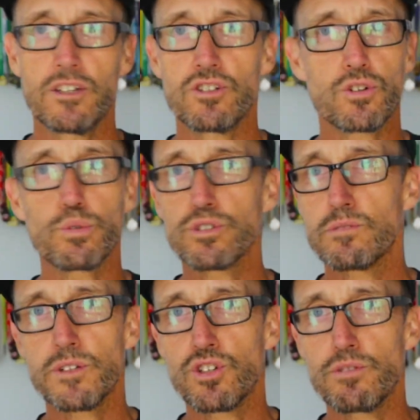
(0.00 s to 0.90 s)
It just causes
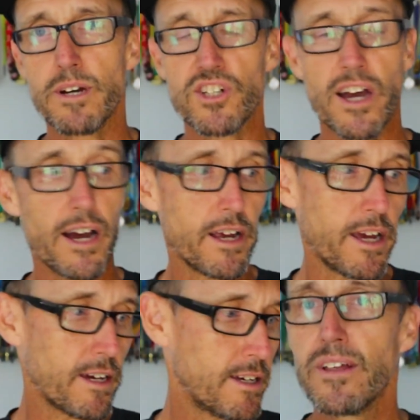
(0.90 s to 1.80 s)
me too much
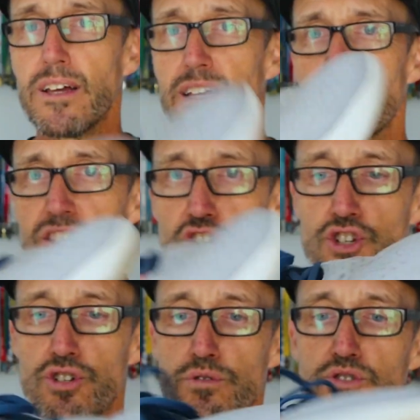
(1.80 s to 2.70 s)
heartache. This
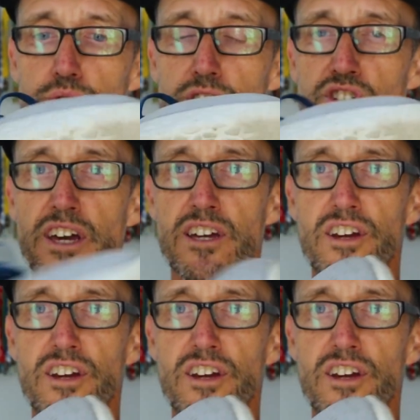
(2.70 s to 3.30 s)
shoe has really taken